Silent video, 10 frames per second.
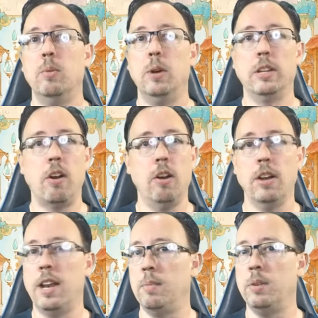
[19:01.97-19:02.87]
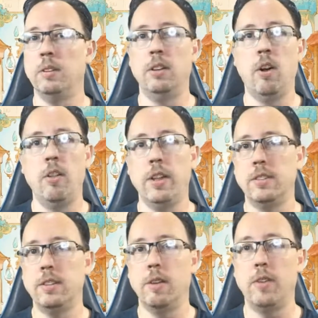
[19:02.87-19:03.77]
with hard enamel and all that
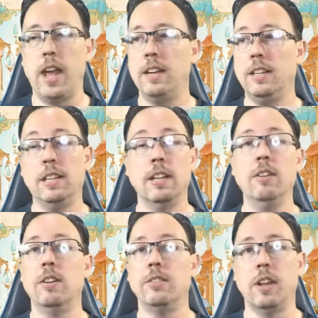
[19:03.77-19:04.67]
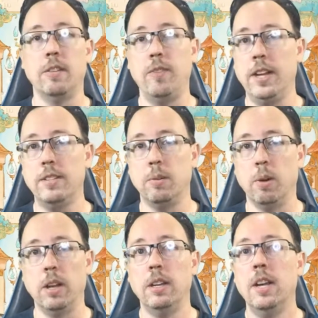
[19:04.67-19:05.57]
stuff, and glitter is on the fancy
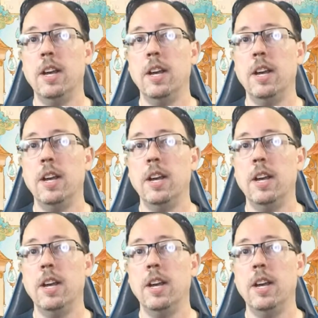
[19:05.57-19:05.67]
one,